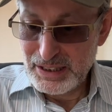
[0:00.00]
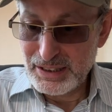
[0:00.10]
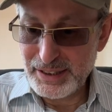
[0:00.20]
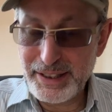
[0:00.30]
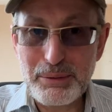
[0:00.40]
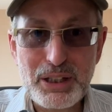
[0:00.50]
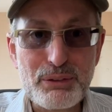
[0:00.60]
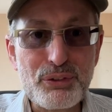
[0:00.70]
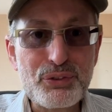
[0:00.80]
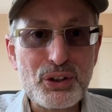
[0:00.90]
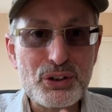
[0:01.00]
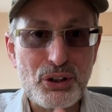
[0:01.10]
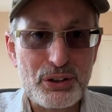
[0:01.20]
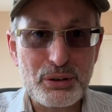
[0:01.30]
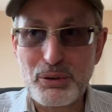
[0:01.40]
Today we're going to review
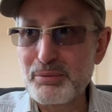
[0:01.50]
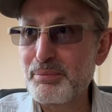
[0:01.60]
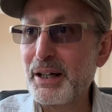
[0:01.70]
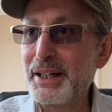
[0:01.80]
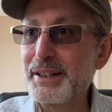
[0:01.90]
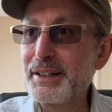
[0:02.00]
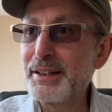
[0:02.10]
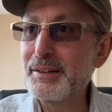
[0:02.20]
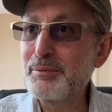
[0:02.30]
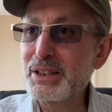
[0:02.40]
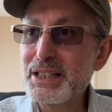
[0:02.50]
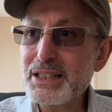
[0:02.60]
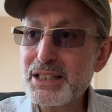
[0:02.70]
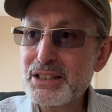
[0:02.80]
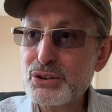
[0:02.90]
another one by, uh, but
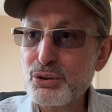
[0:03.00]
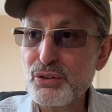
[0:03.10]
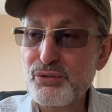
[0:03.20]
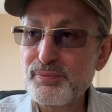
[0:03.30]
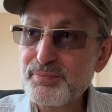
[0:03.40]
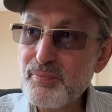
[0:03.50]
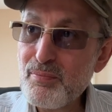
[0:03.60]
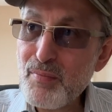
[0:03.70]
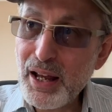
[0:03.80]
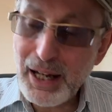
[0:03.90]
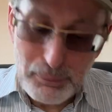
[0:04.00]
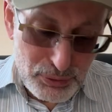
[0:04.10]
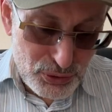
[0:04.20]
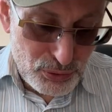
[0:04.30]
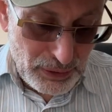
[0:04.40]
this is sort of, I,
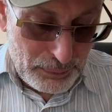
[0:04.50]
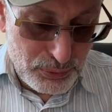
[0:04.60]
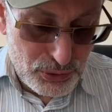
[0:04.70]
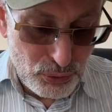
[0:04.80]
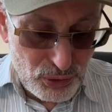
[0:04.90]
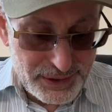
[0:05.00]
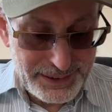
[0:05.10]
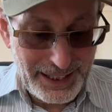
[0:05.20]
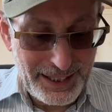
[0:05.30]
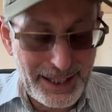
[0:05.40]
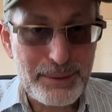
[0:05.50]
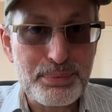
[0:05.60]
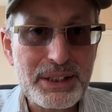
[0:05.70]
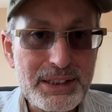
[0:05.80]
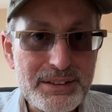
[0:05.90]
would, I wouldn't call this a
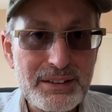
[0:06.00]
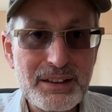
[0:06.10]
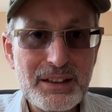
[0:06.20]
hybrid.